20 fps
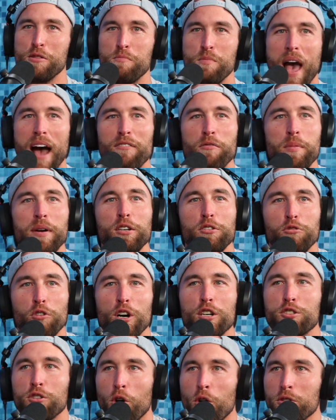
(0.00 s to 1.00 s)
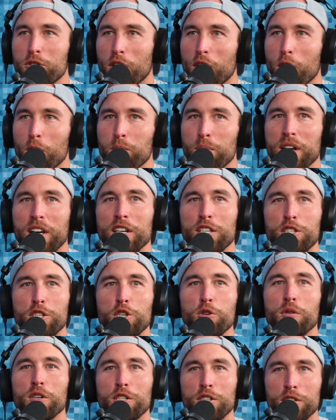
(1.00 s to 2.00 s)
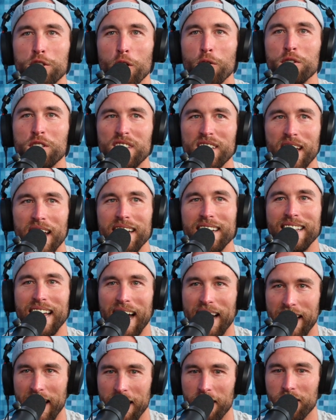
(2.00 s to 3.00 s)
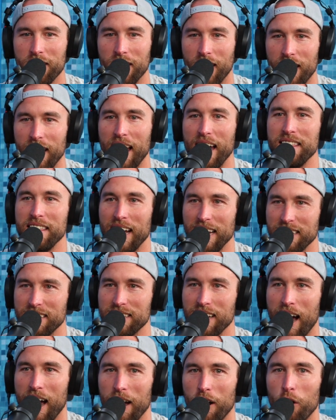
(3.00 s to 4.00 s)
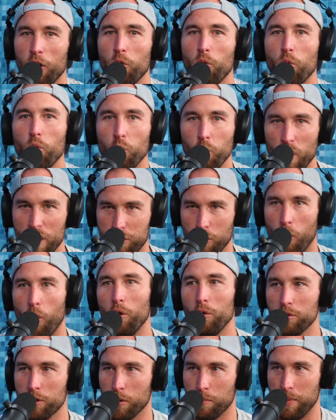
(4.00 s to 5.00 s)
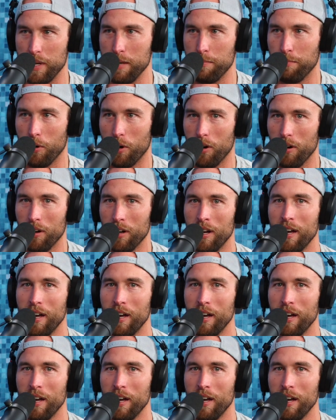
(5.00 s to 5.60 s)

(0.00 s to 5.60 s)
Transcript: everybody looks older because you associate that haircut and that style with older people.